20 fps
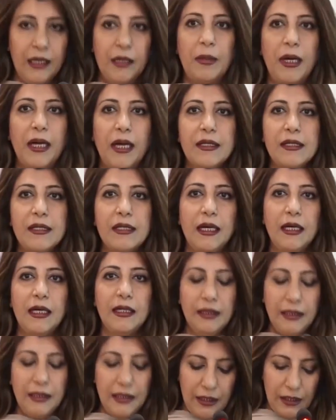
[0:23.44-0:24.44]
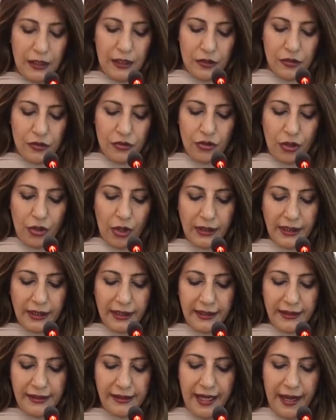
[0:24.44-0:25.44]
Pakistan strongly
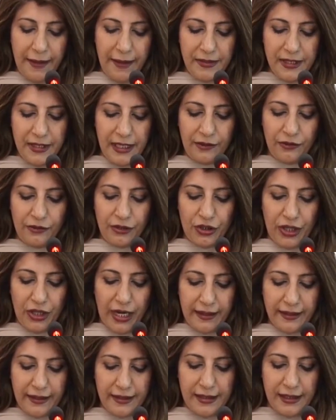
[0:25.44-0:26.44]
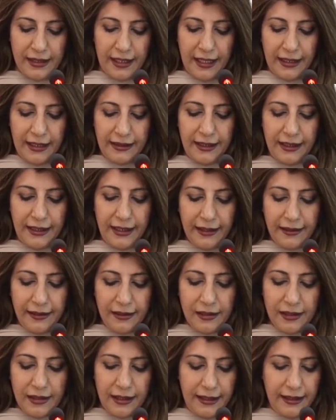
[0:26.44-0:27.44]
condemns and rejects the
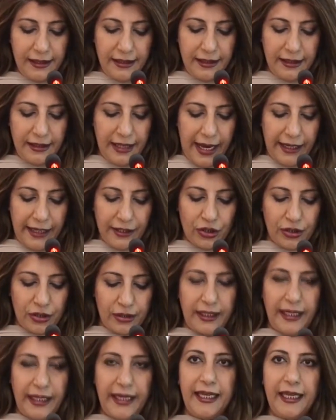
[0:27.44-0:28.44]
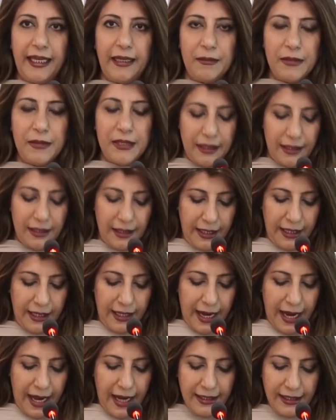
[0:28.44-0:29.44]
latest Indian action aimed
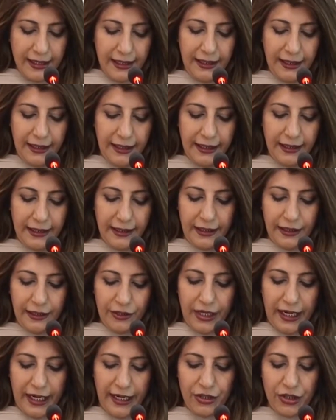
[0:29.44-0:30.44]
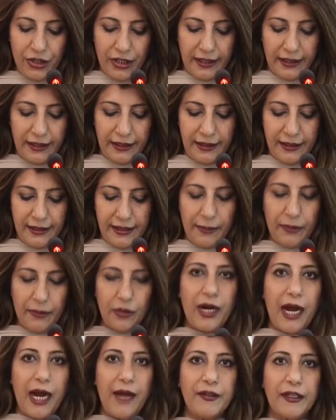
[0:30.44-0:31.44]
at illegally changing the
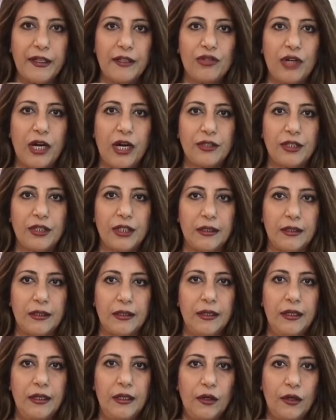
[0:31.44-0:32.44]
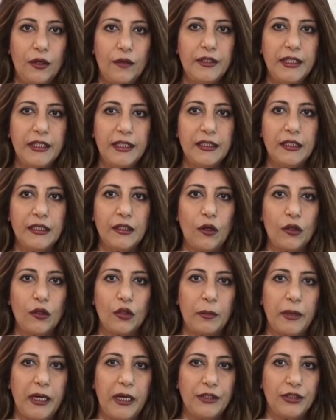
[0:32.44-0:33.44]
demographic structure of the Indian
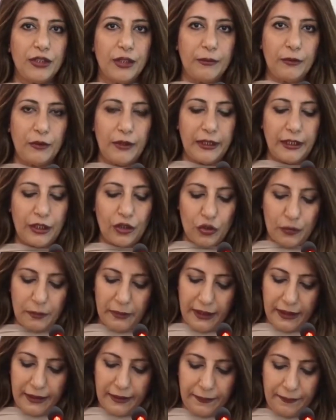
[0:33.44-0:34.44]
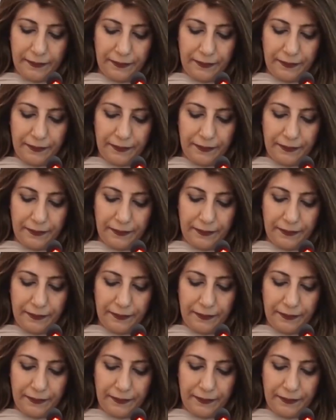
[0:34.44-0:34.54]
occupied Jammu and Kashmir.